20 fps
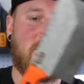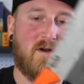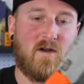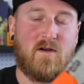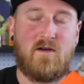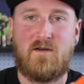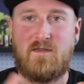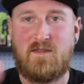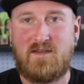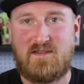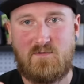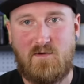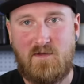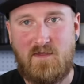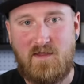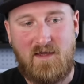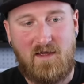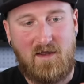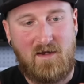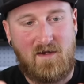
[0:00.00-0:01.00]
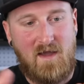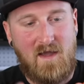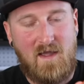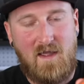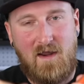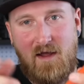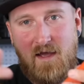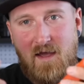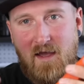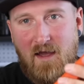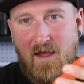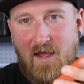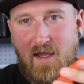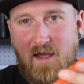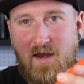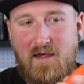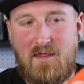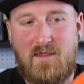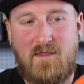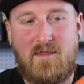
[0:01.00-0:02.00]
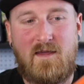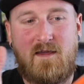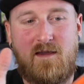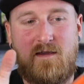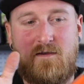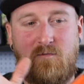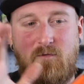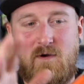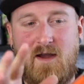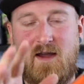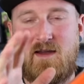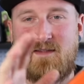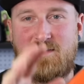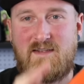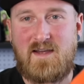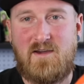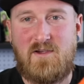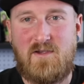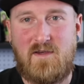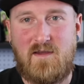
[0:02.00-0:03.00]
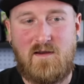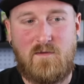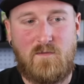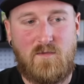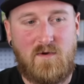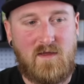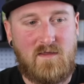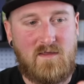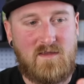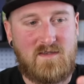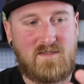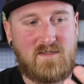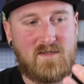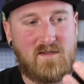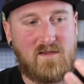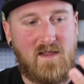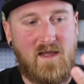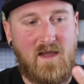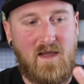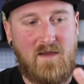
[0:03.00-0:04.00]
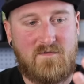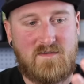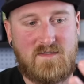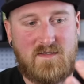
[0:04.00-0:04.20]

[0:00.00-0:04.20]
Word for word: We're calling this one the Ignite, and I think Ryan's actually gonna bring these to life.